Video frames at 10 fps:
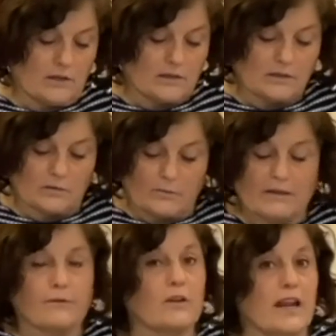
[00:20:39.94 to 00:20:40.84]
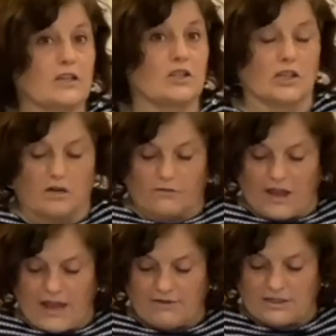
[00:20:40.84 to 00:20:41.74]
this will be for next year if you
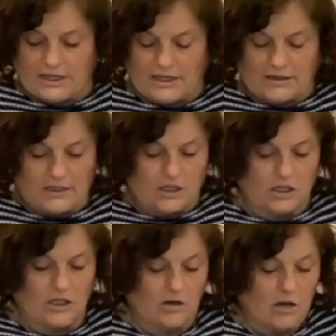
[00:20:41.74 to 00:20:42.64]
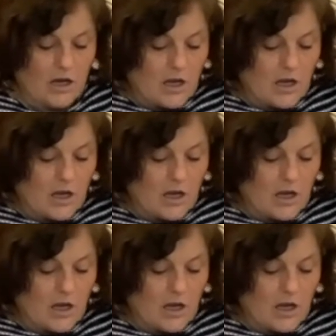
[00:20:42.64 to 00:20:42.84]
haven't done it this year,